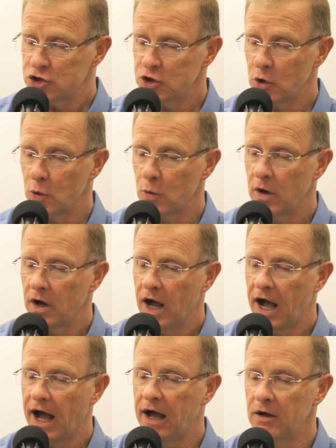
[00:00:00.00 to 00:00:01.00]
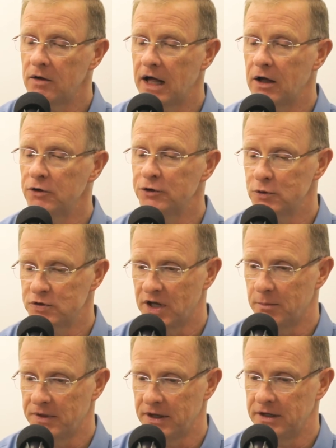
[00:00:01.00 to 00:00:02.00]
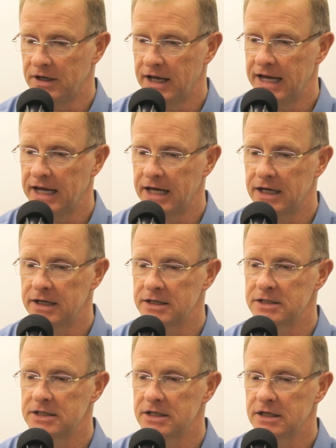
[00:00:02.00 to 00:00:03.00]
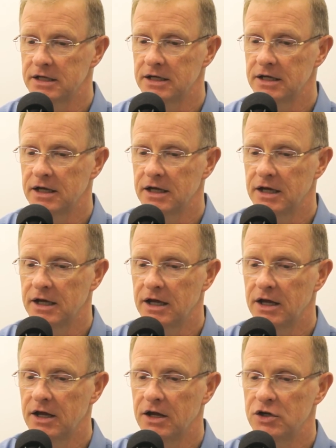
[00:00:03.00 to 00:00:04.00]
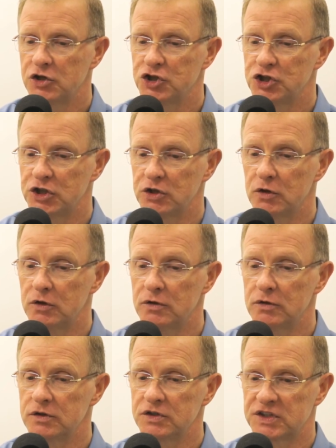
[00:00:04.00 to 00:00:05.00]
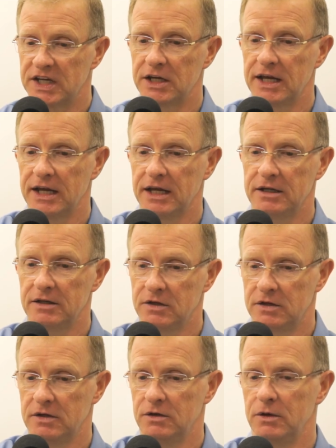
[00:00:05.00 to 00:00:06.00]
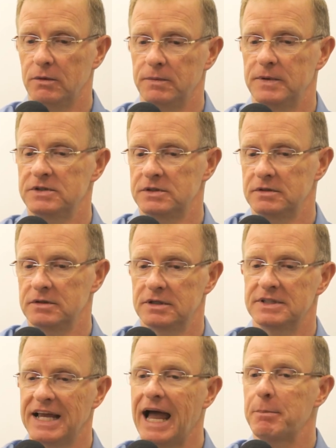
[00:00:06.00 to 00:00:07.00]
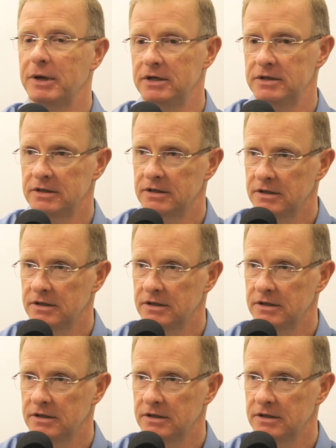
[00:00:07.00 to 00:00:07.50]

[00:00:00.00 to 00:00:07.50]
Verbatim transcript: so I'll I'll do something and she'll say, "Hey, you know, this this happened."